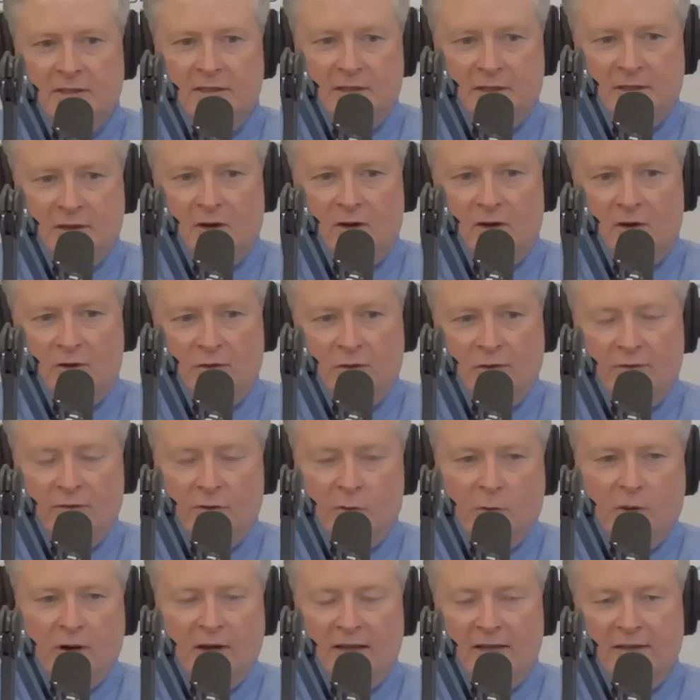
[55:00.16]
and call whoever
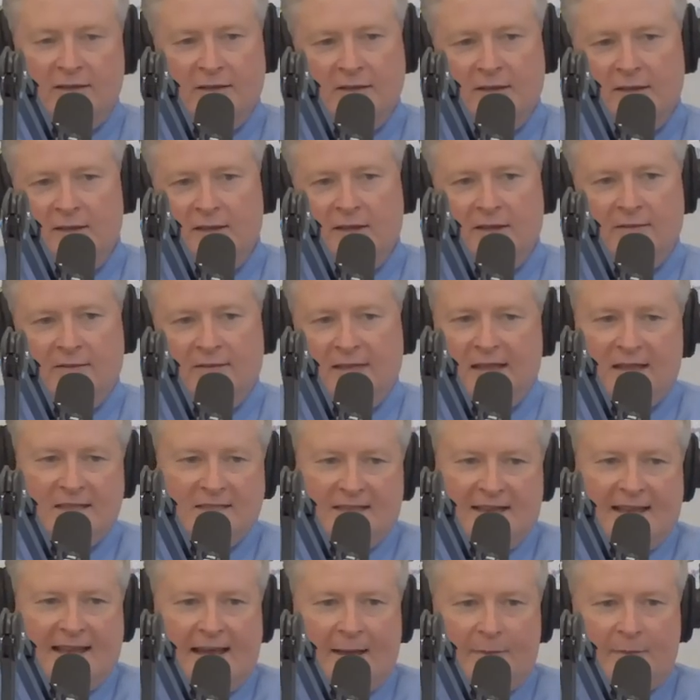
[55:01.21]
you want. That
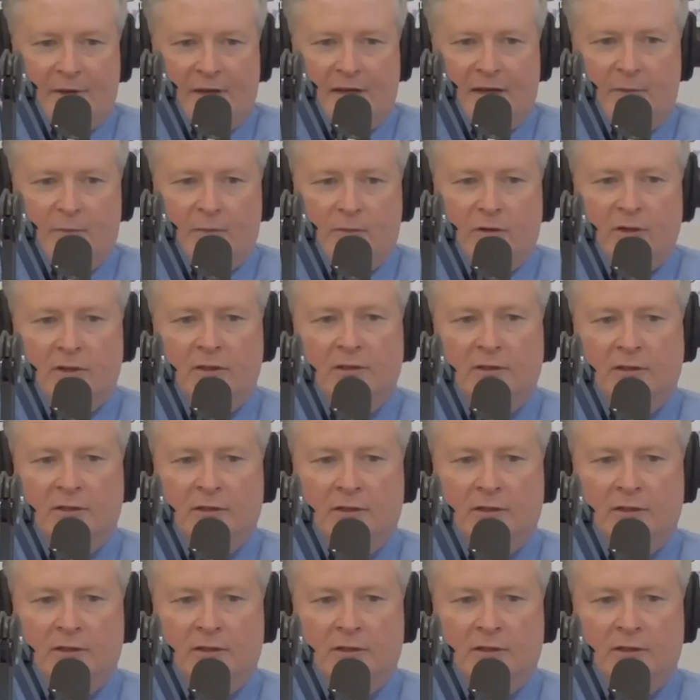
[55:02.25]
doesn't happen anymore.